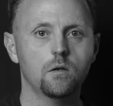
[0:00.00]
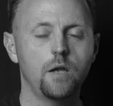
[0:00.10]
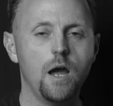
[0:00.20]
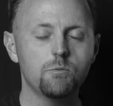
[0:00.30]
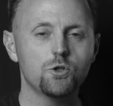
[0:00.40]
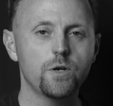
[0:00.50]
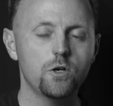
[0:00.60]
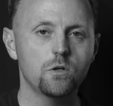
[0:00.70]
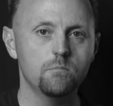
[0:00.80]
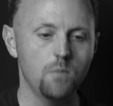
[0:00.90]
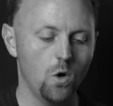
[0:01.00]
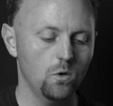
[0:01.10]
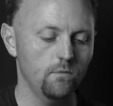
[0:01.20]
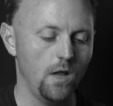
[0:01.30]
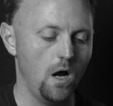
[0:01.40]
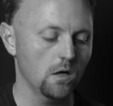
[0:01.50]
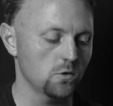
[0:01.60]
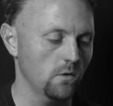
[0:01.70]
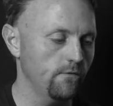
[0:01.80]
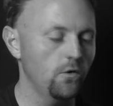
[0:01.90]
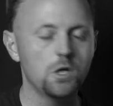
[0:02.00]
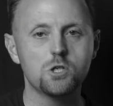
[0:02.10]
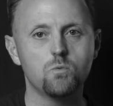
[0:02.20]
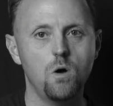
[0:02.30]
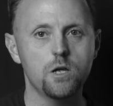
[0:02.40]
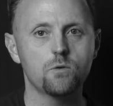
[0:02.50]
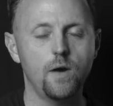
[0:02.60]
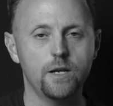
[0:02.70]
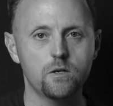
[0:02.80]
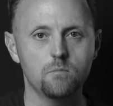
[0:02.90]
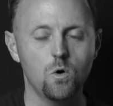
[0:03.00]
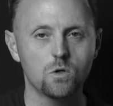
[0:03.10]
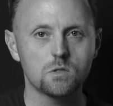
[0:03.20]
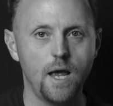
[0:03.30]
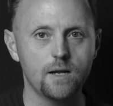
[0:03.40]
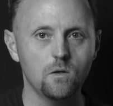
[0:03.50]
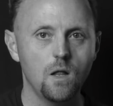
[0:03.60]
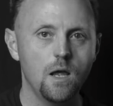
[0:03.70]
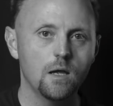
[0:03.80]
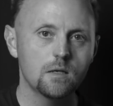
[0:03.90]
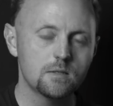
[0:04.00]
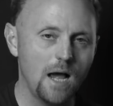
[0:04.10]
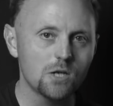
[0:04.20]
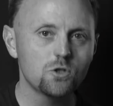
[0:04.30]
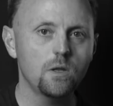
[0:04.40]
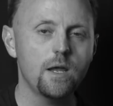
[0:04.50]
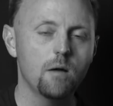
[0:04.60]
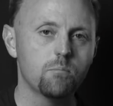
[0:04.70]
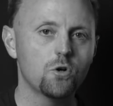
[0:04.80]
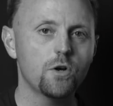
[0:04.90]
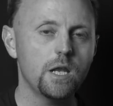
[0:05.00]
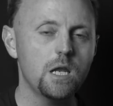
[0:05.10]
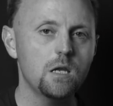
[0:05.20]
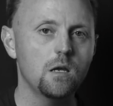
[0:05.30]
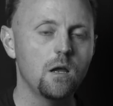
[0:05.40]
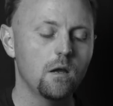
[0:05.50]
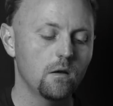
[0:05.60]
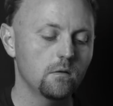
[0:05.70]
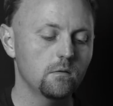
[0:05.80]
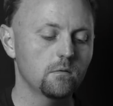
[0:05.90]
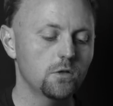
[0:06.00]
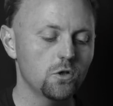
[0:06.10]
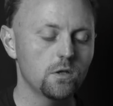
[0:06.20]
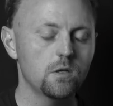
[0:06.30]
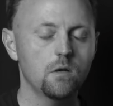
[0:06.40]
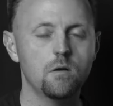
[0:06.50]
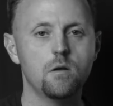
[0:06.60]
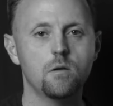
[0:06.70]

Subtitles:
Capturing good moto vlogs or footage while you're riding your motorcycle is actually a pretty good...